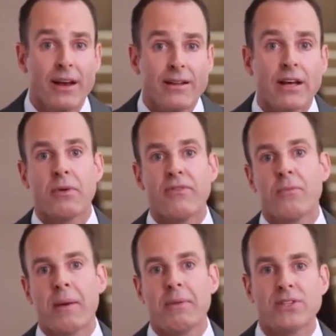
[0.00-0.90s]
Now, some of
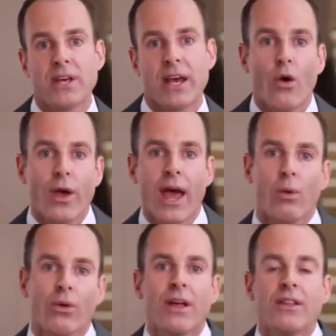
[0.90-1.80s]
you might be saying, okay,
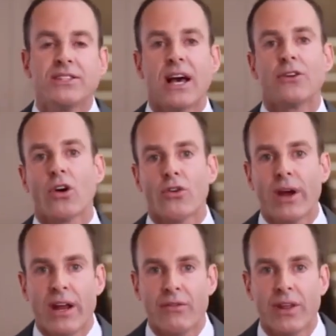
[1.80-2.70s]
well, this sounds all
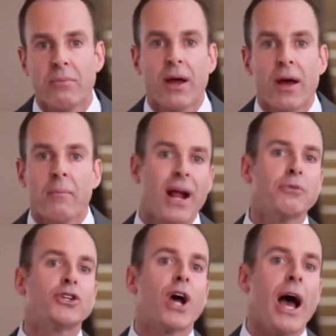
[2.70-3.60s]
great and everything, but
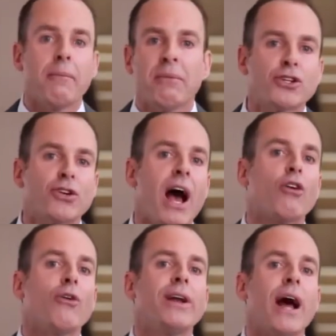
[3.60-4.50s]
I'm shy. I'm not sure how
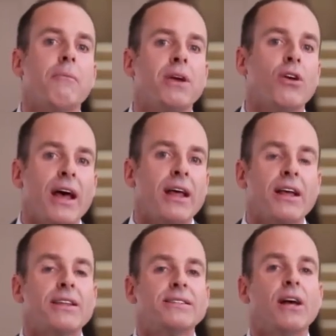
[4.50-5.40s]
great I'd be
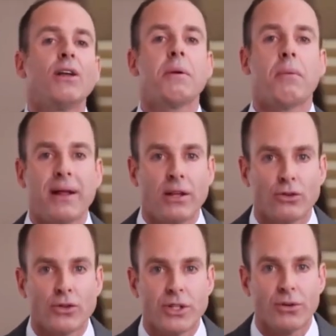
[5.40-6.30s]
at telling people about
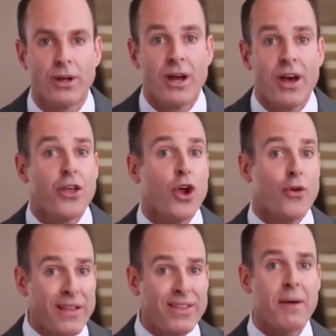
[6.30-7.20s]
LegalShield. The
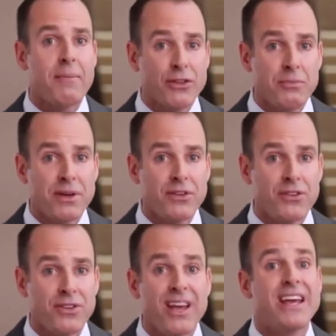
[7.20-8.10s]
great thing about this
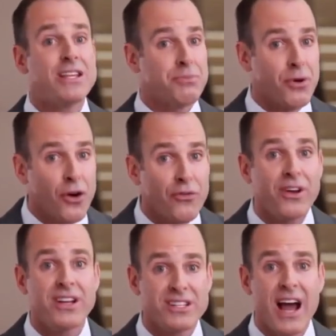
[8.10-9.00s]
business is
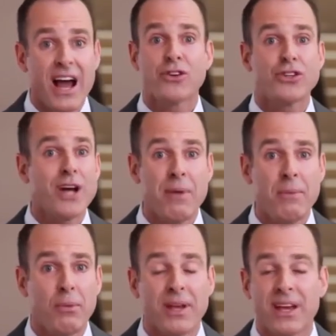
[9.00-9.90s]
perfectly designed for shy
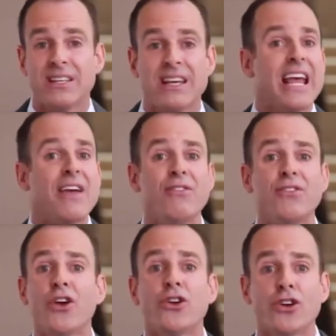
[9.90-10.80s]
people because even
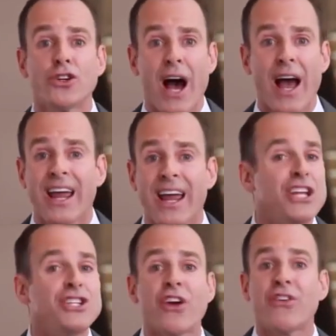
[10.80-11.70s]
though you're shy,
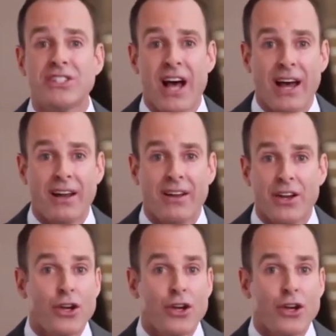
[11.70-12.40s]
Jerry's not.